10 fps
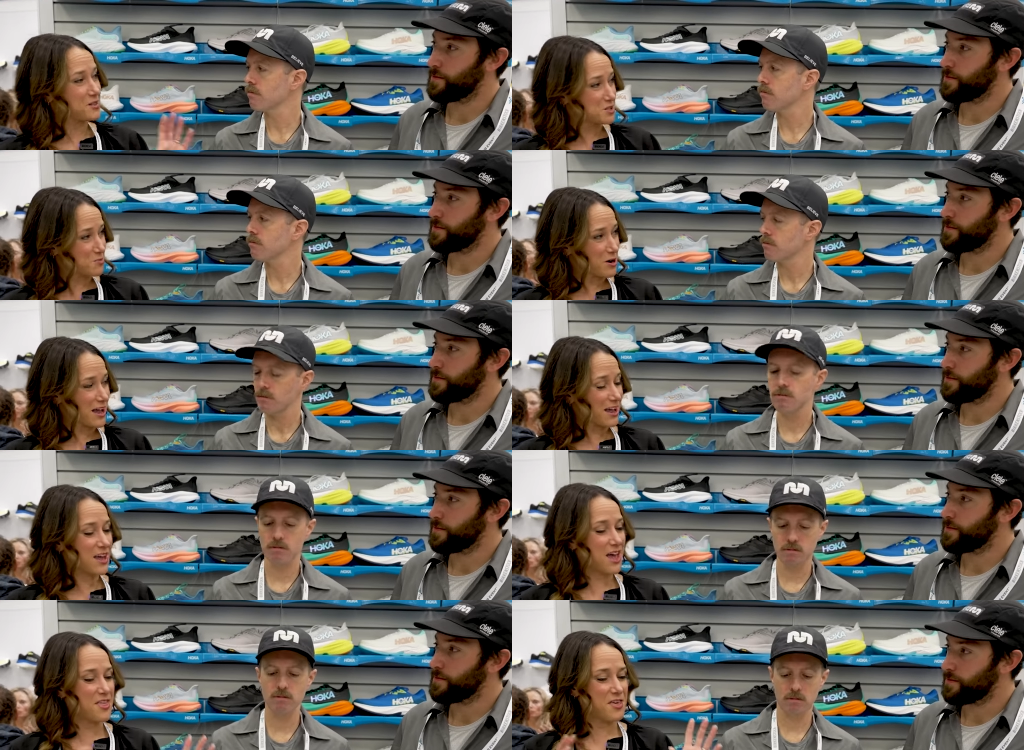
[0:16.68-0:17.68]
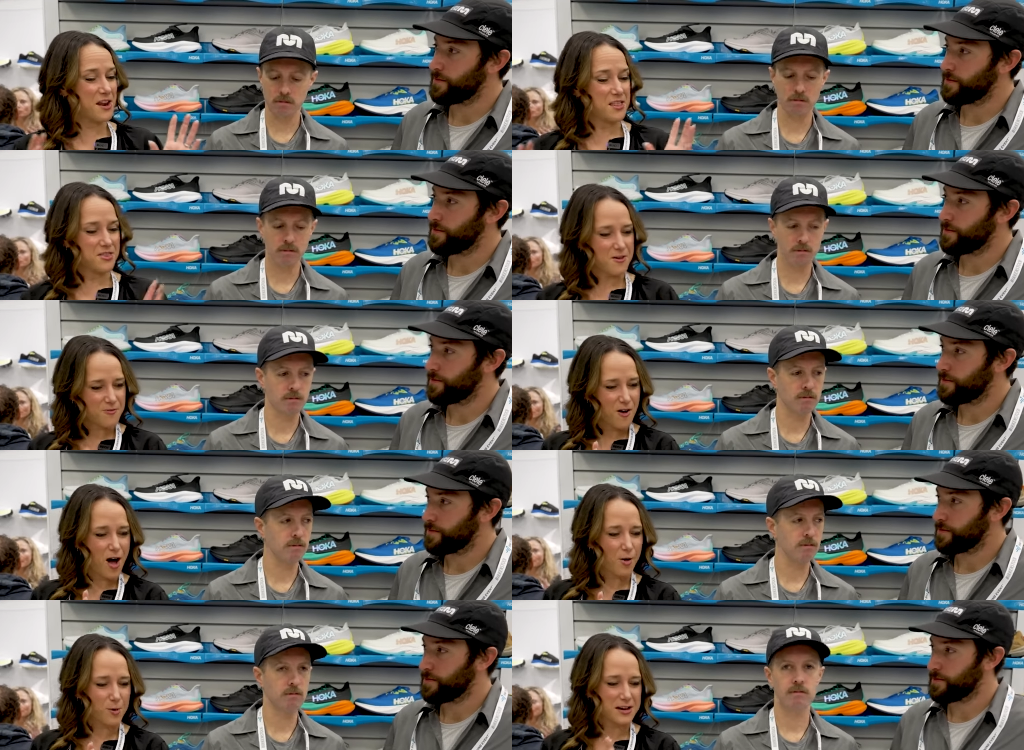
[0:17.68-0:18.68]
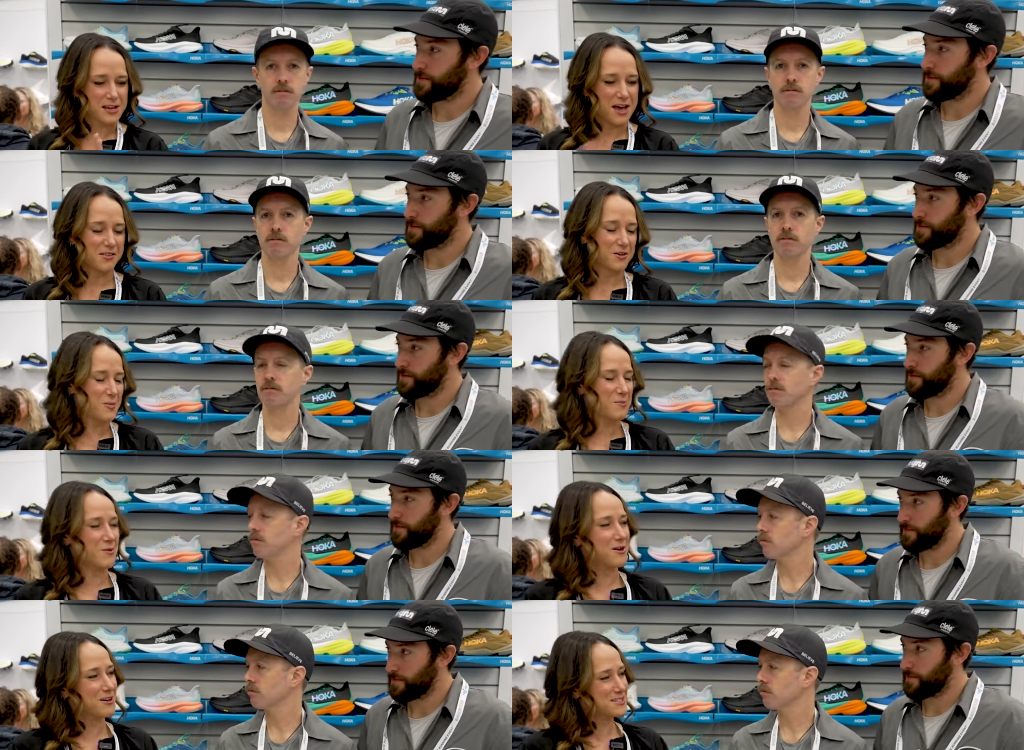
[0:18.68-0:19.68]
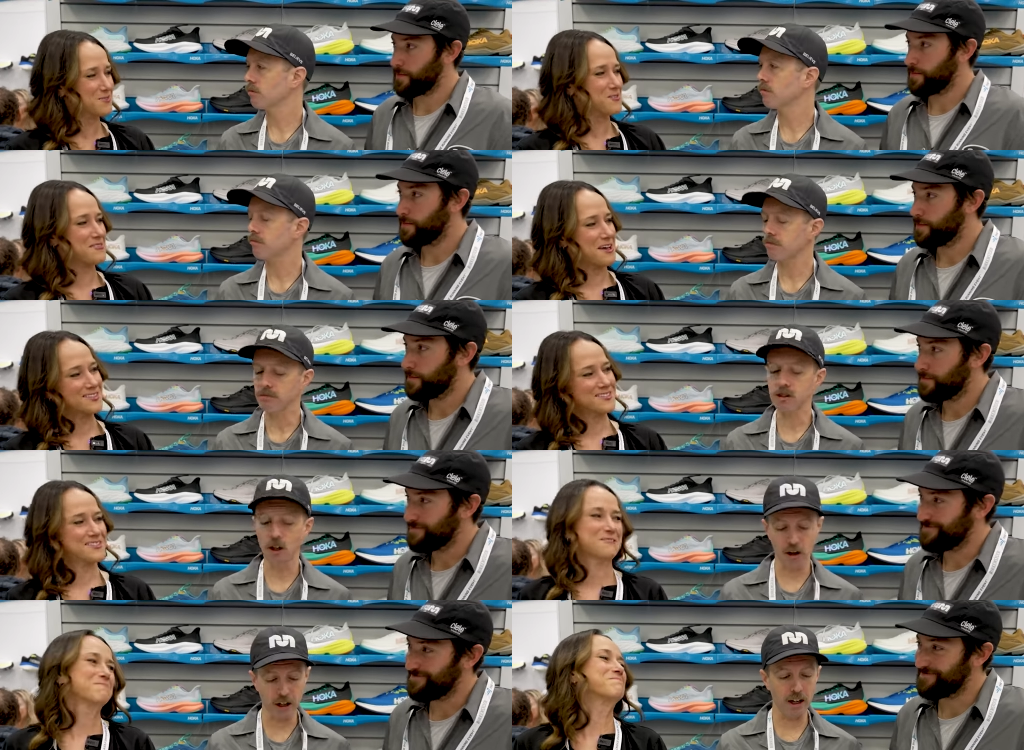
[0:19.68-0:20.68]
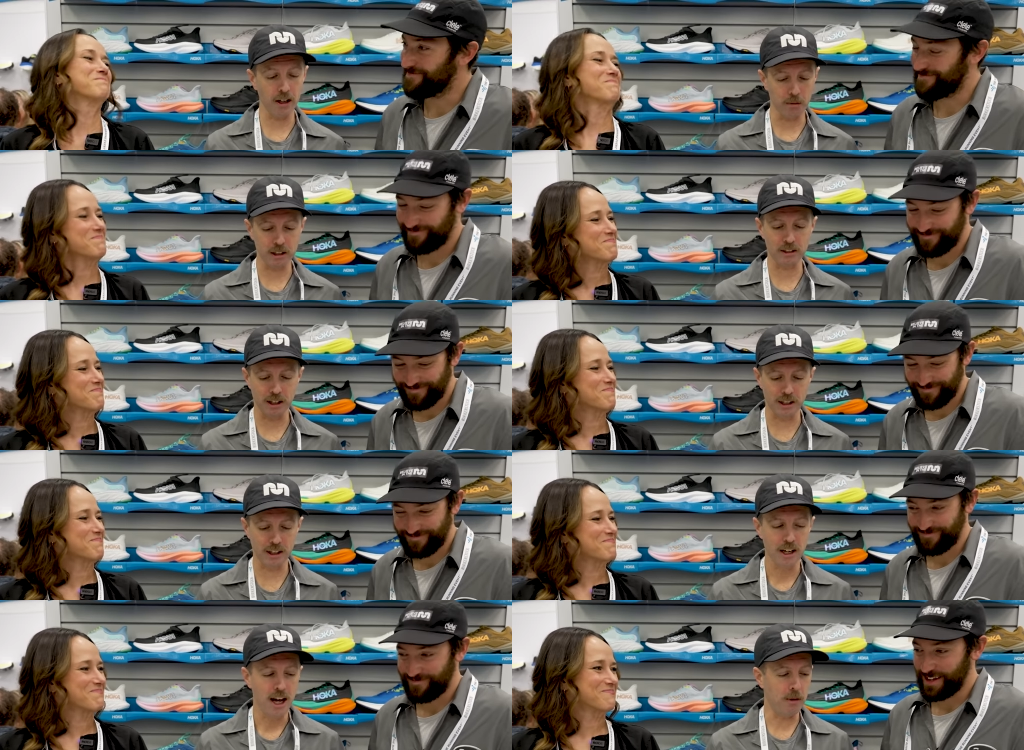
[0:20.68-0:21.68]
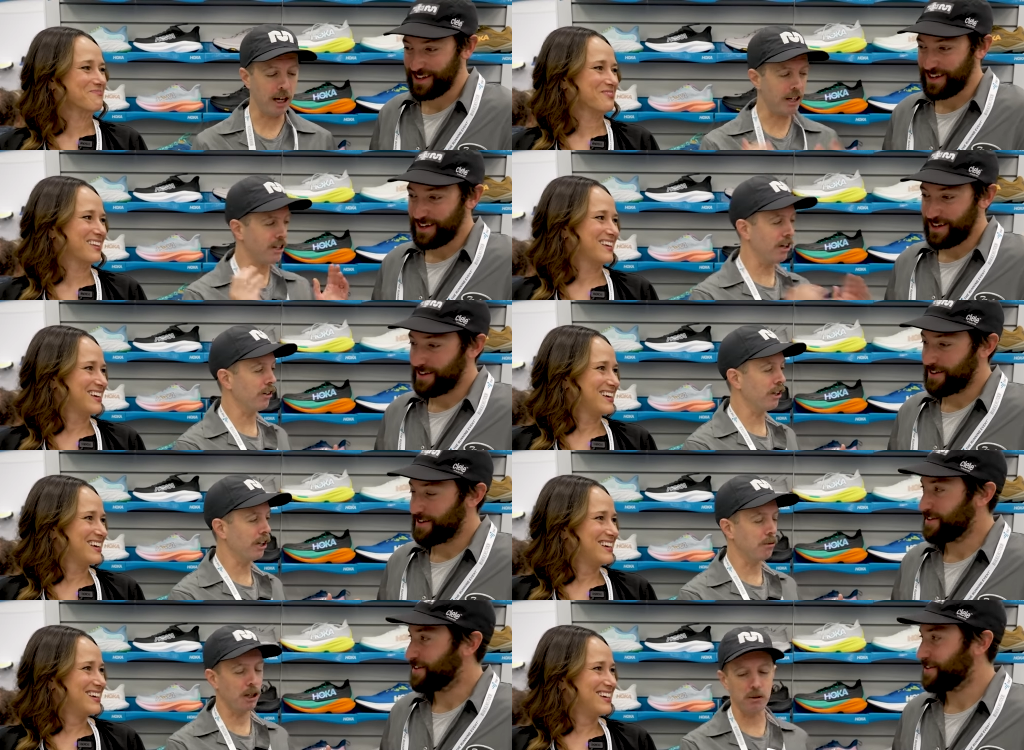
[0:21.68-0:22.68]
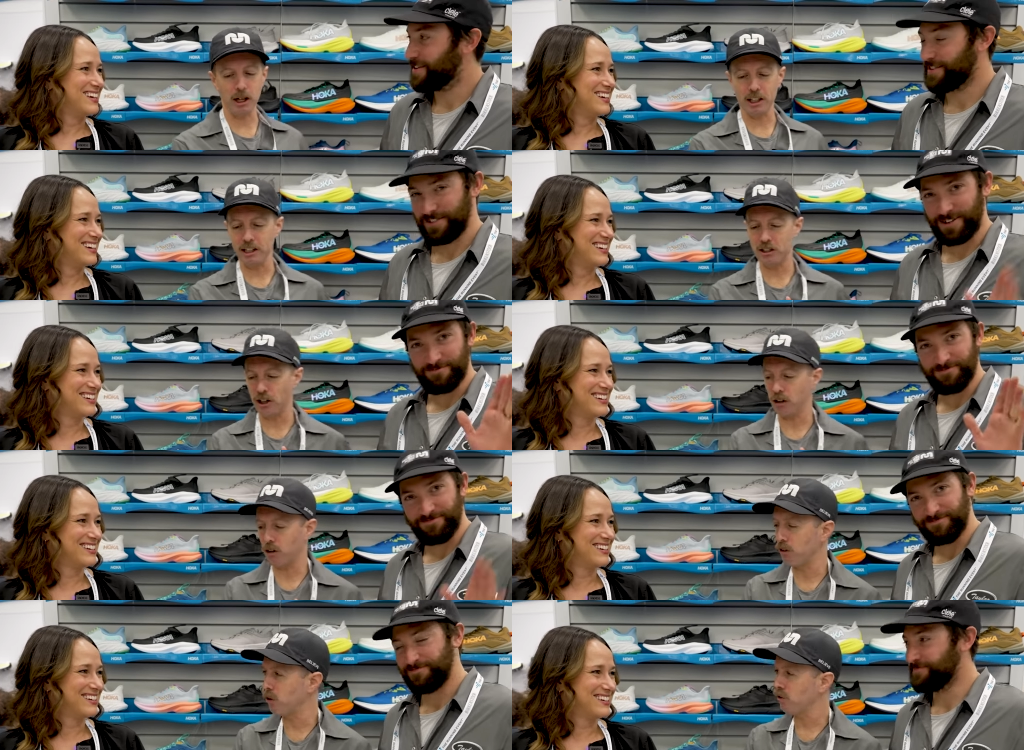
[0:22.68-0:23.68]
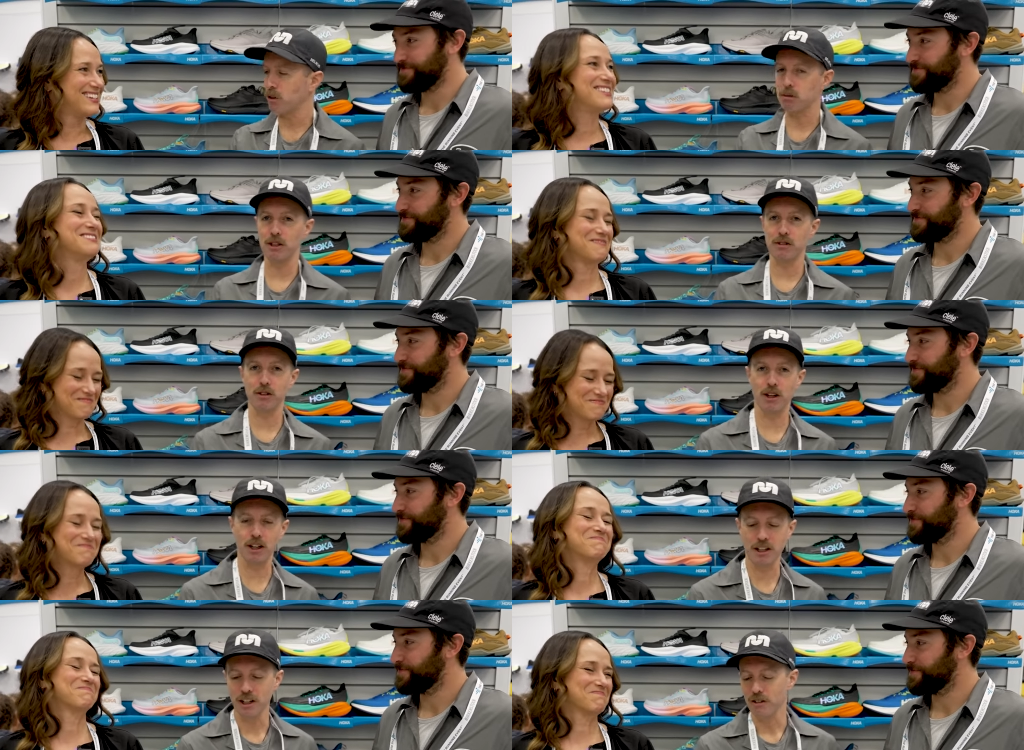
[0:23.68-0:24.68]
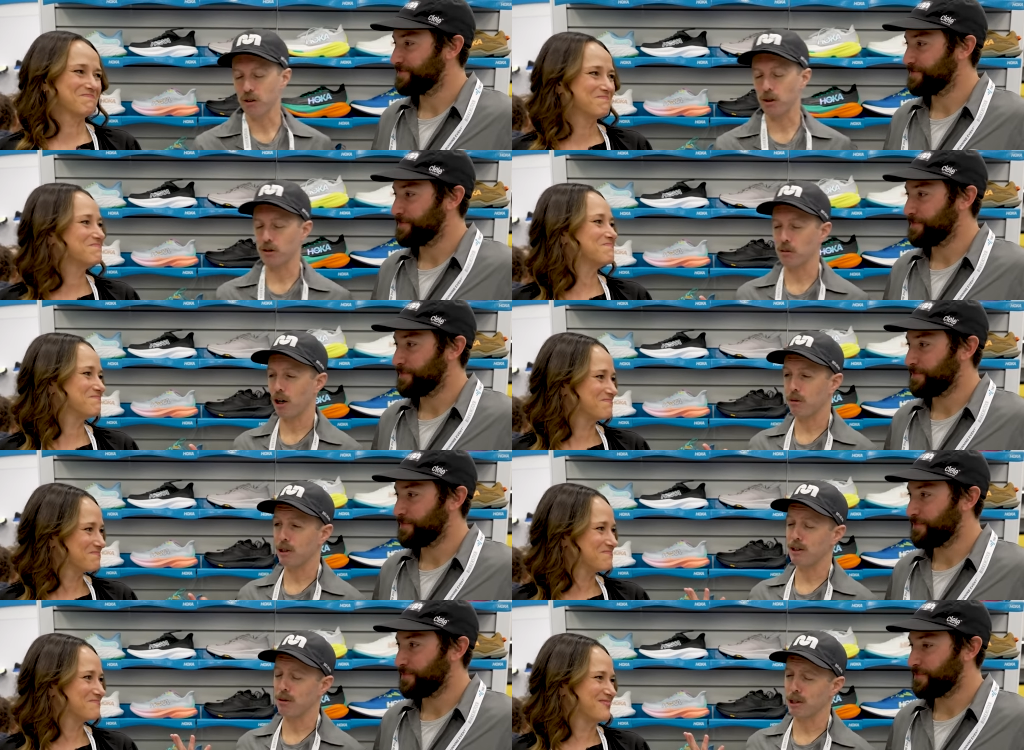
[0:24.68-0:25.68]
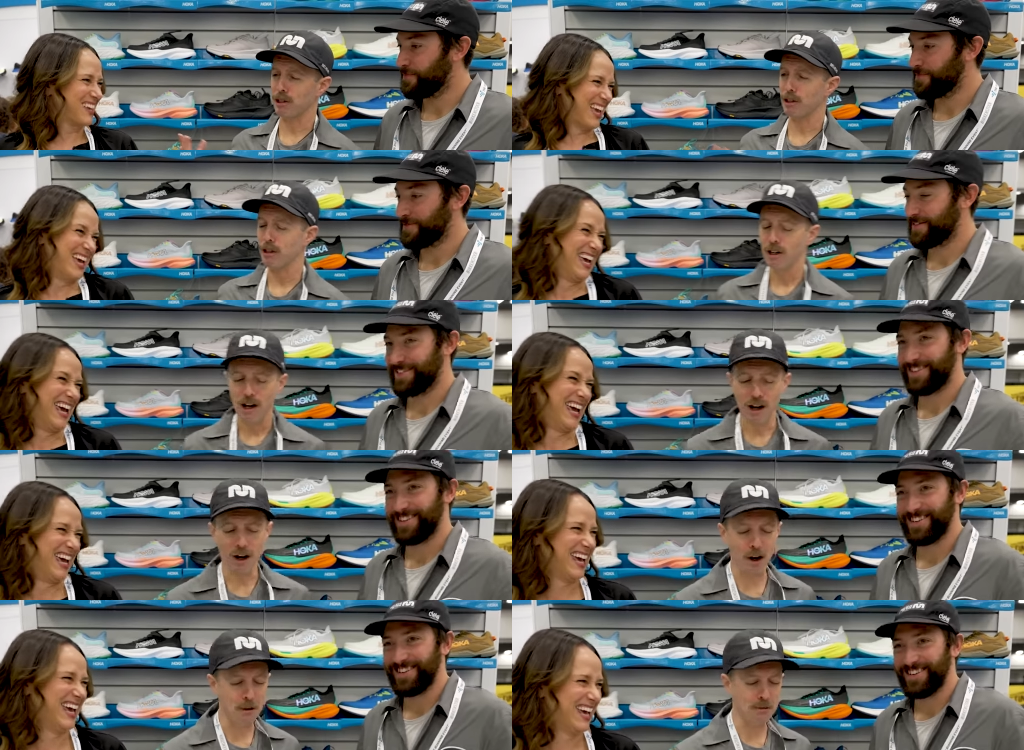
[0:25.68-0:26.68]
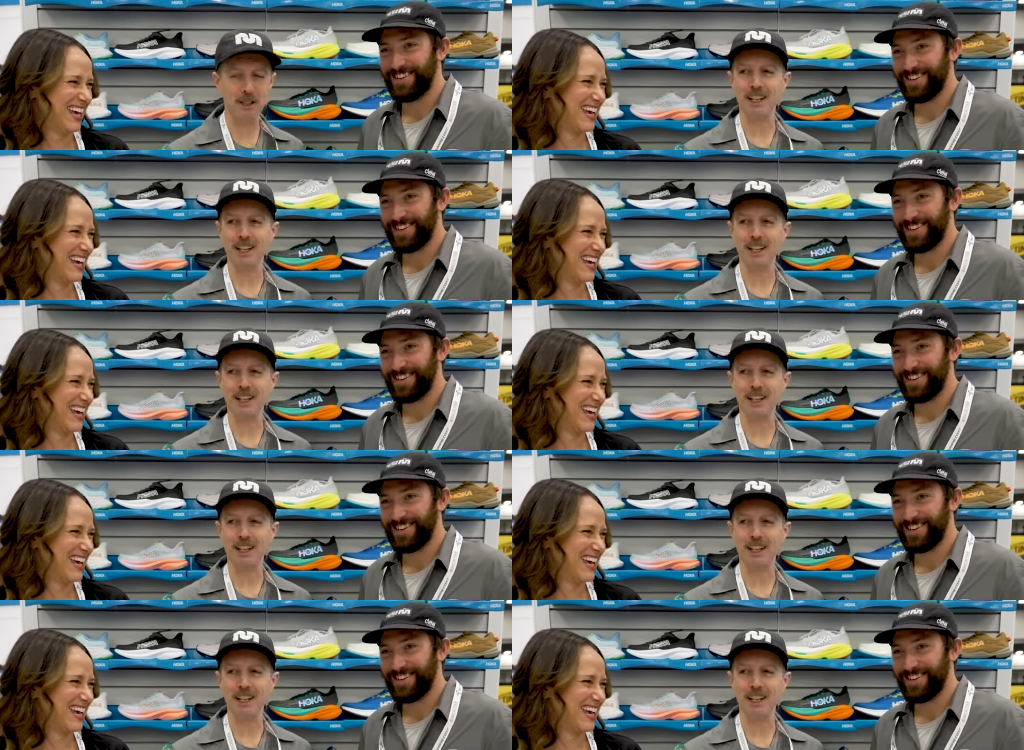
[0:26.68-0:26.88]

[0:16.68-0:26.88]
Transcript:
Speaker 1: in the spring, and then in the fall, we're gonna get a little bit more aggressive with things. Okay, I'm
Speaker 2: excited. And we got Taylor here, by the way, lead trail reviewer for Believe in the Run course, I'm Robbe. No big deal. Um, but